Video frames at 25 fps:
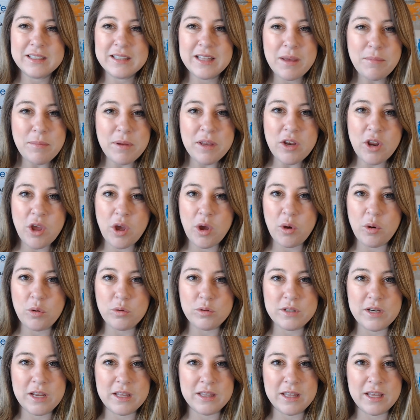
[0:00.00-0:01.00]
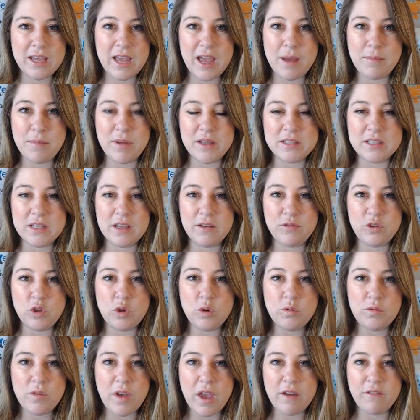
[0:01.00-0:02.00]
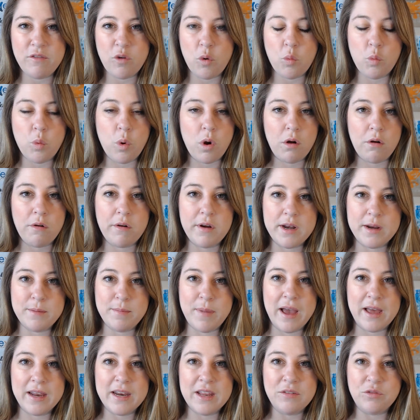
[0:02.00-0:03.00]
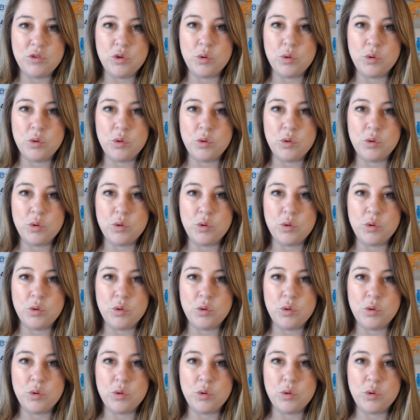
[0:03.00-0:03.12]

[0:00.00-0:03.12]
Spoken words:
let me know in the comments if you've ever worried about if